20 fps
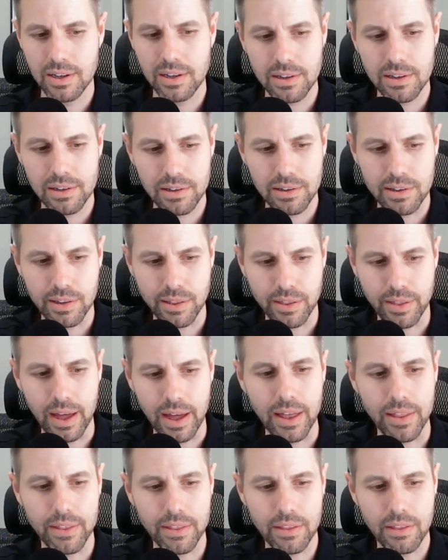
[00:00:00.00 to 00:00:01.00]
that
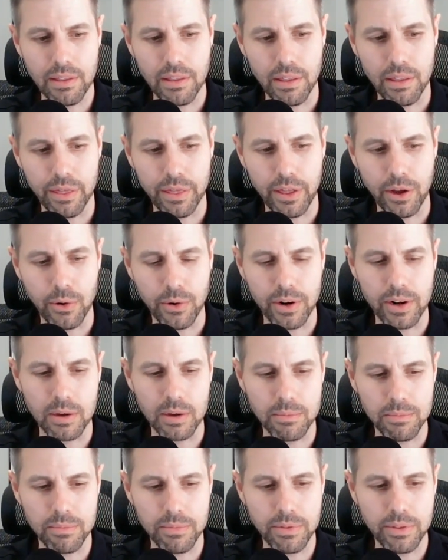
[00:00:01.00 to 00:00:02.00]
they're gonna
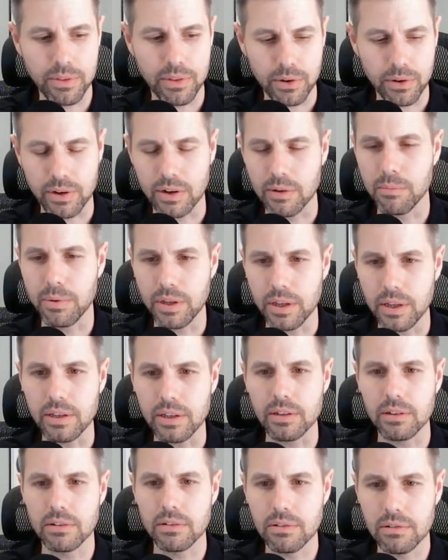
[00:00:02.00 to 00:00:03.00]
be
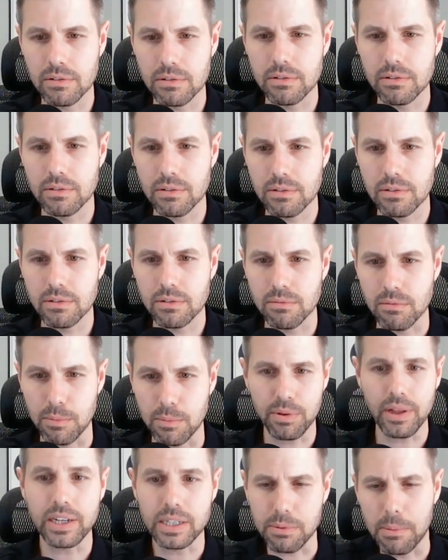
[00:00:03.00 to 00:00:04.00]

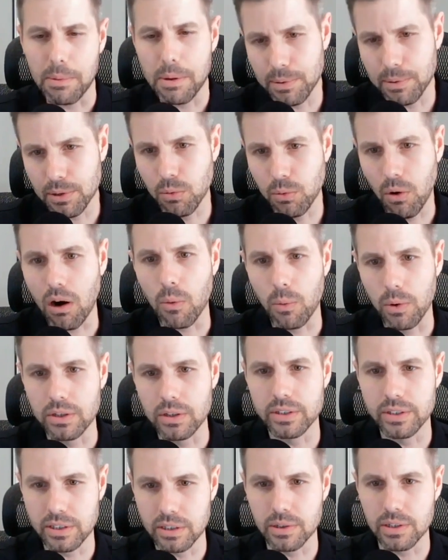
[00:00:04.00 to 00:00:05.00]
replaced by people who are willing
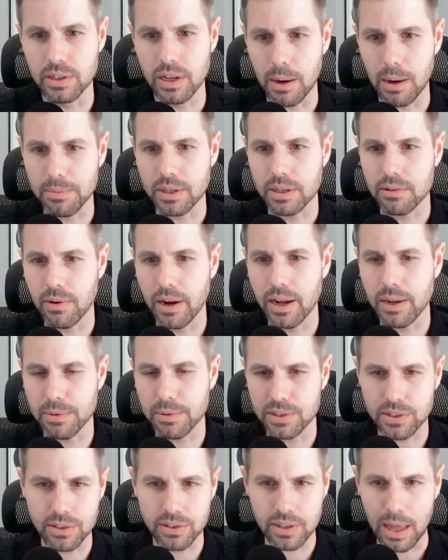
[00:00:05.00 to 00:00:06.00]
to adopt it, right?
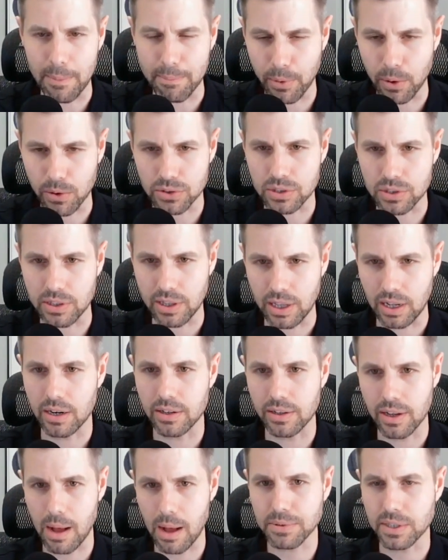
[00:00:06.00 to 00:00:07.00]
Because that person that
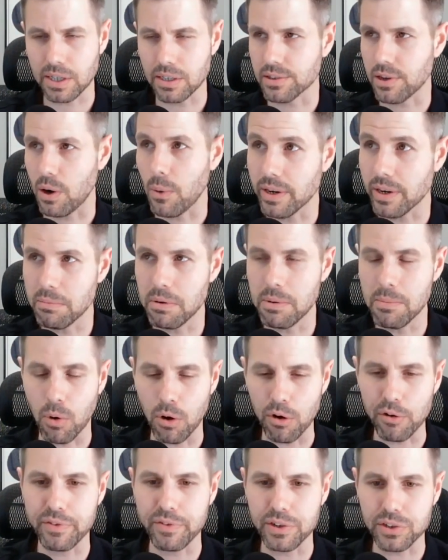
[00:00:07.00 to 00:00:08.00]
adopts it is going to be more
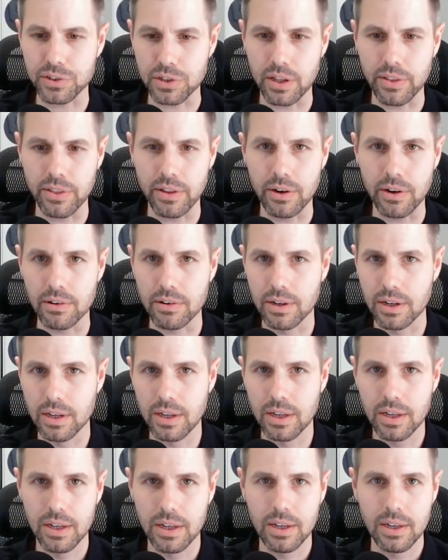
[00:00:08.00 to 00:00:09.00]
efficient in their
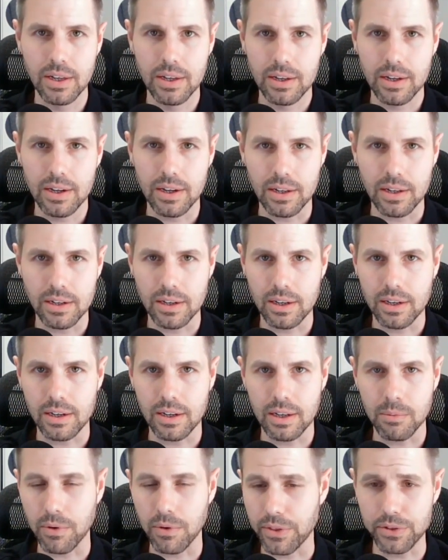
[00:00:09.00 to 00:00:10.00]

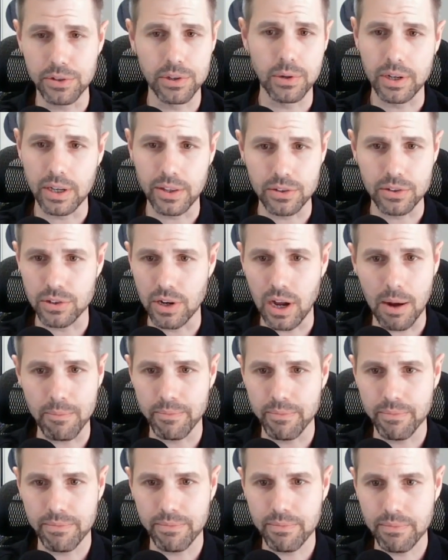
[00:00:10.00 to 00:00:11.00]
in what they're doing at their job,
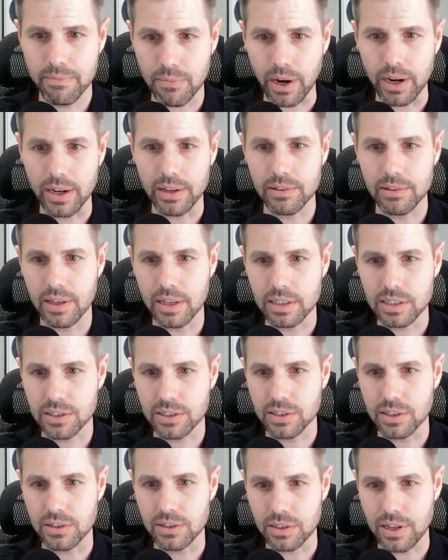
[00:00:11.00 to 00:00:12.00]
right?
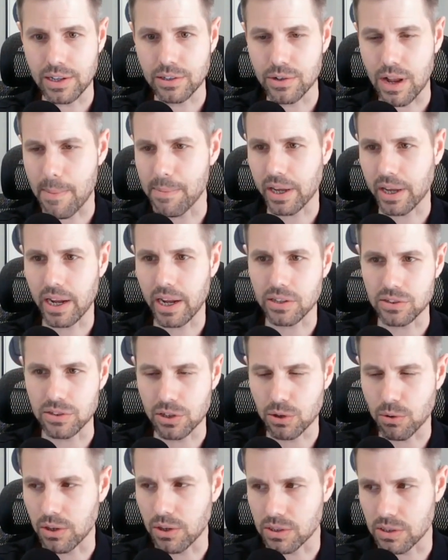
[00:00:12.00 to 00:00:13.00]
There's applications
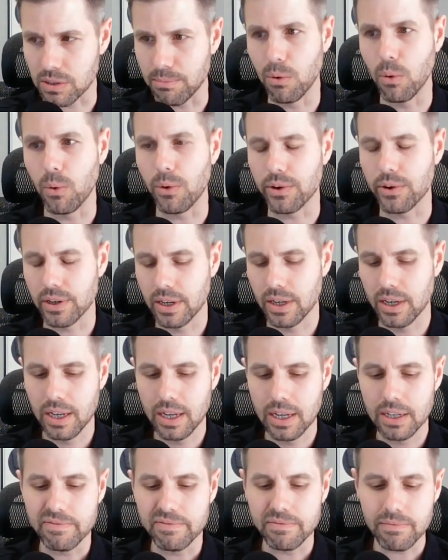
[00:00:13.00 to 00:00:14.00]
across the board.
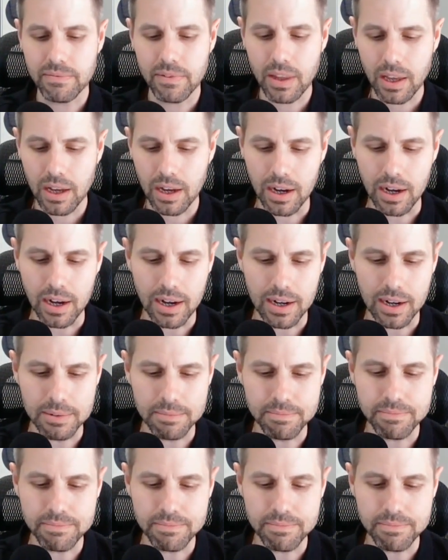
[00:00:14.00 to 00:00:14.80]
I